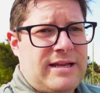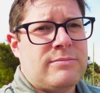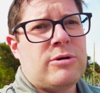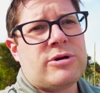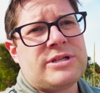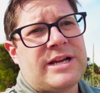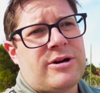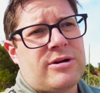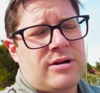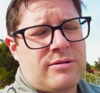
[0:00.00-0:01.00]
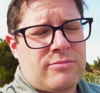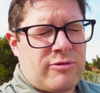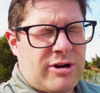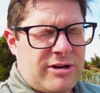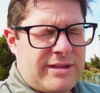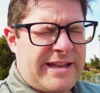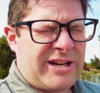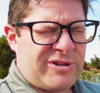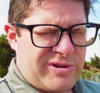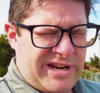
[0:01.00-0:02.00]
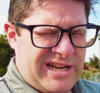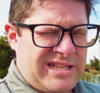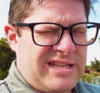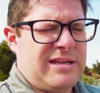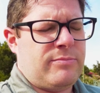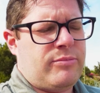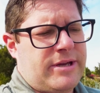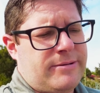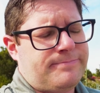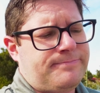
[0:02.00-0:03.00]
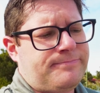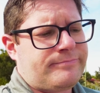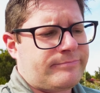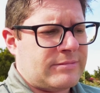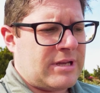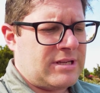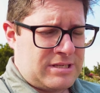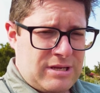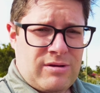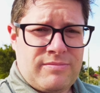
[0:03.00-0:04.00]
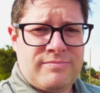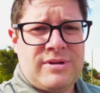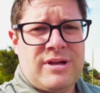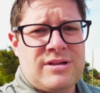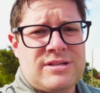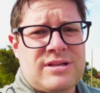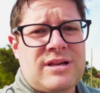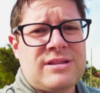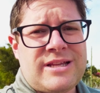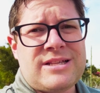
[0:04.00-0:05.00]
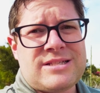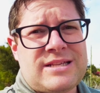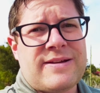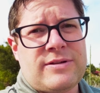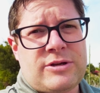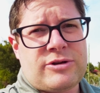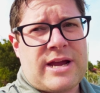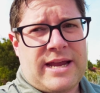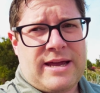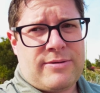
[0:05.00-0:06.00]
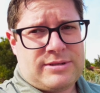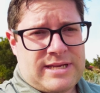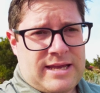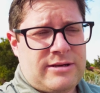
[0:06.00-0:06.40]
And the motors I heard on them aren't that great, but still, a lens to definitely try, I would say.